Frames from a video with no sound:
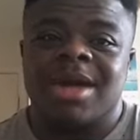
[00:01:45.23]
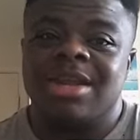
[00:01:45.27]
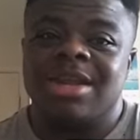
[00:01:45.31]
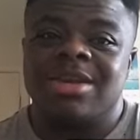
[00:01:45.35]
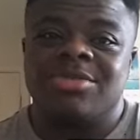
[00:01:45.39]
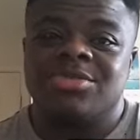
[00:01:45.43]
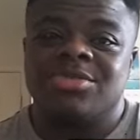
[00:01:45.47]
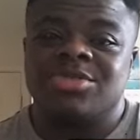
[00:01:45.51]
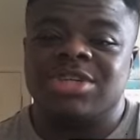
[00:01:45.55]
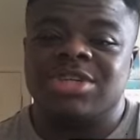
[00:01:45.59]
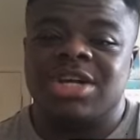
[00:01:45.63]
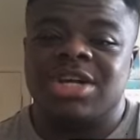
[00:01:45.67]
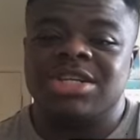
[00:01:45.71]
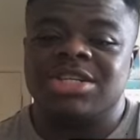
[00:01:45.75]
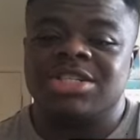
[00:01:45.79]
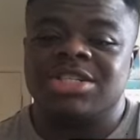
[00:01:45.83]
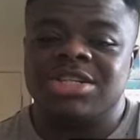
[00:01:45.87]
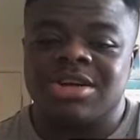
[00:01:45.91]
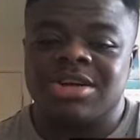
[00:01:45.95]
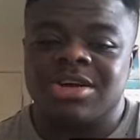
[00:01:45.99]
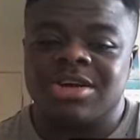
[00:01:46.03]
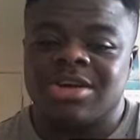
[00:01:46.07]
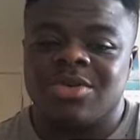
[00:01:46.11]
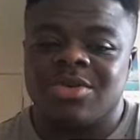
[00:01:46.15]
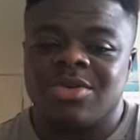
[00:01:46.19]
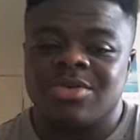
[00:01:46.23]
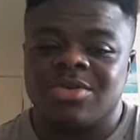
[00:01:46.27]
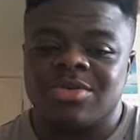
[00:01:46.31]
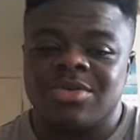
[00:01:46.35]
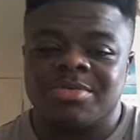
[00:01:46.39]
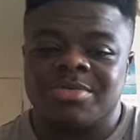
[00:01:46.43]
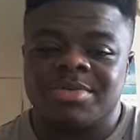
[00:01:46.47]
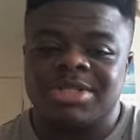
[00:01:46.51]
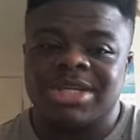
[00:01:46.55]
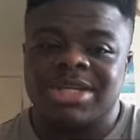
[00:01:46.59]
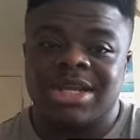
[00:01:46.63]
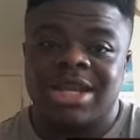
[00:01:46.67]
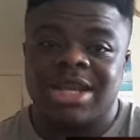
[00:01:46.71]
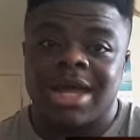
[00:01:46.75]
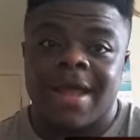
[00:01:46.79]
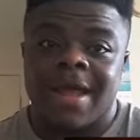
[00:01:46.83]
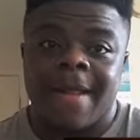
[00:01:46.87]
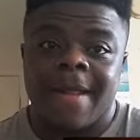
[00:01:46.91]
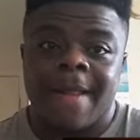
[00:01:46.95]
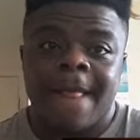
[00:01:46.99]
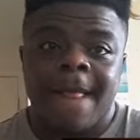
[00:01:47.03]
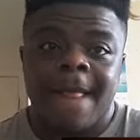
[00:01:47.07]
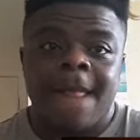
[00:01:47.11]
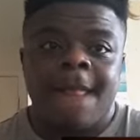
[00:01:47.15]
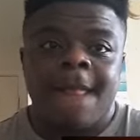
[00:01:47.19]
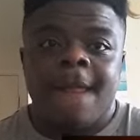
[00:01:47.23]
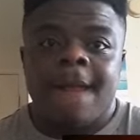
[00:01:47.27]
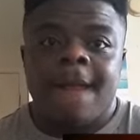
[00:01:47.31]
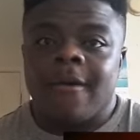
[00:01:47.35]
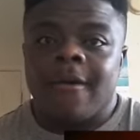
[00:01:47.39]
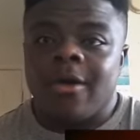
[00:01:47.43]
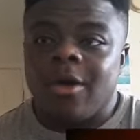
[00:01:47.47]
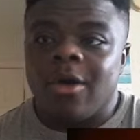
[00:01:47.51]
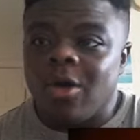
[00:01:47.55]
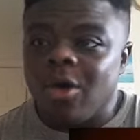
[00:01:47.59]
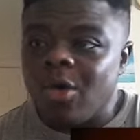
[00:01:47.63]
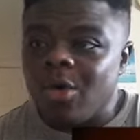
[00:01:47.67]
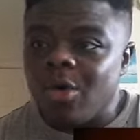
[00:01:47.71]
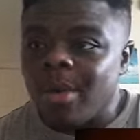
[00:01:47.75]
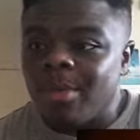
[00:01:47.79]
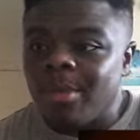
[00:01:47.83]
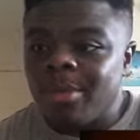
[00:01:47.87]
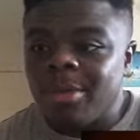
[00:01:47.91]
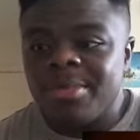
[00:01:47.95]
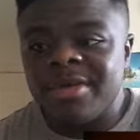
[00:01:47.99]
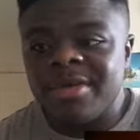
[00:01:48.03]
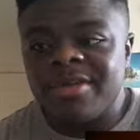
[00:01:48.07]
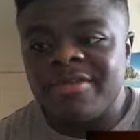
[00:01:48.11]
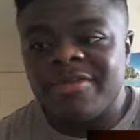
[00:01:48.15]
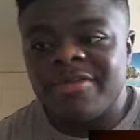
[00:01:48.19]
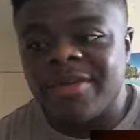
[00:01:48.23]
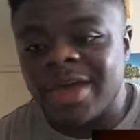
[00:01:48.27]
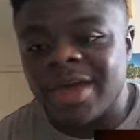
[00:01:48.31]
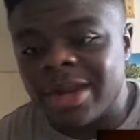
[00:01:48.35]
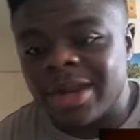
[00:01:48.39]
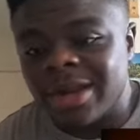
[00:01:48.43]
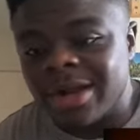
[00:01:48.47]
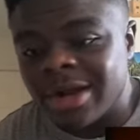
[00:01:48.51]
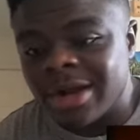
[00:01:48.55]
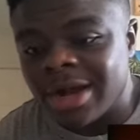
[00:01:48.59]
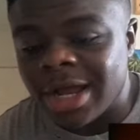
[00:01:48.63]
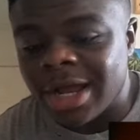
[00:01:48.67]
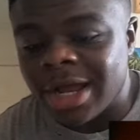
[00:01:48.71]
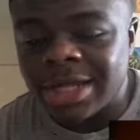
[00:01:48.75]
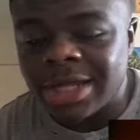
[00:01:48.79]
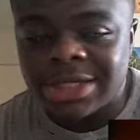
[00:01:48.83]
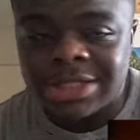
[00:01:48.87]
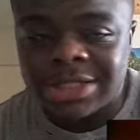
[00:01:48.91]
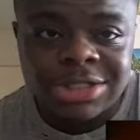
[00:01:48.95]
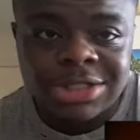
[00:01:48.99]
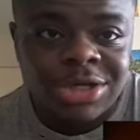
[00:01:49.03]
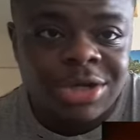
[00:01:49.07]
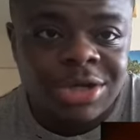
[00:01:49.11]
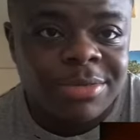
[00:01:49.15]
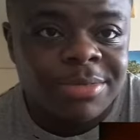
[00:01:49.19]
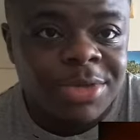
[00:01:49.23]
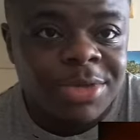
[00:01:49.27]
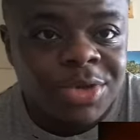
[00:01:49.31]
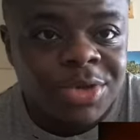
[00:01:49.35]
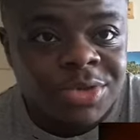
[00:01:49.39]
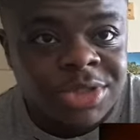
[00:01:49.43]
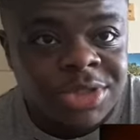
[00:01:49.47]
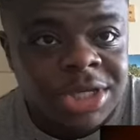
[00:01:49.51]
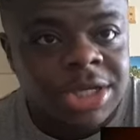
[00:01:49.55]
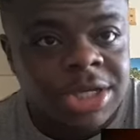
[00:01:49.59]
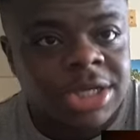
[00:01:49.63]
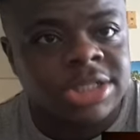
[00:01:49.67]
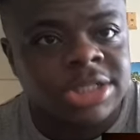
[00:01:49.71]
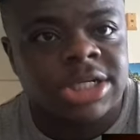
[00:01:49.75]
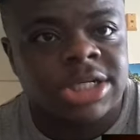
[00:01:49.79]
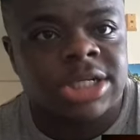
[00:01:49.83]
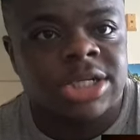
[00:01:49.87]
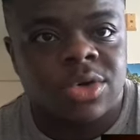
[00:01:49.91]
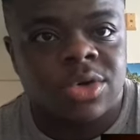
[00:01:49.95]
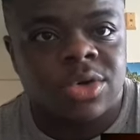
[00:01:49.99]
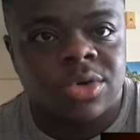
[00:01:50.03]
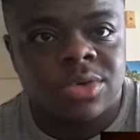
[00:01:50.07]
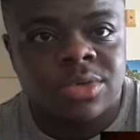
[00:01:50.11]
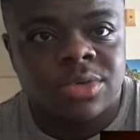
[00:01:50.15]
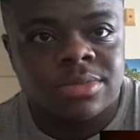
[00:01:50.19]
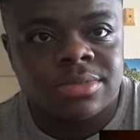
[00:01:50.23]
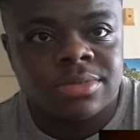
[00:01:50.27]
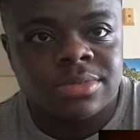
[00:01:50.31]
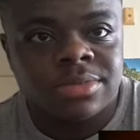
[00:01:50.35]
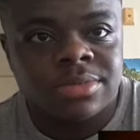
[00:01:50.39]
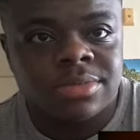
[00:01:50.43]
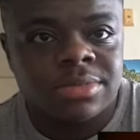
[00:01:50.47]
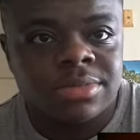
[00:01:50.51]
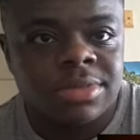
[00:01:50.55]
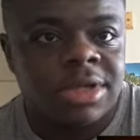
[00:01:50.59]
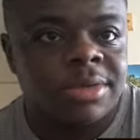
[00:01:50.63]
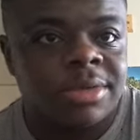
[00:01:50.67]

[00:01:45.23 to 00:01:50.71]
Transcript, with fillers: I'm not even gonna try to sugarcoat to pretend like, oh, I'm a big fan of her. I listen to her music because I don't.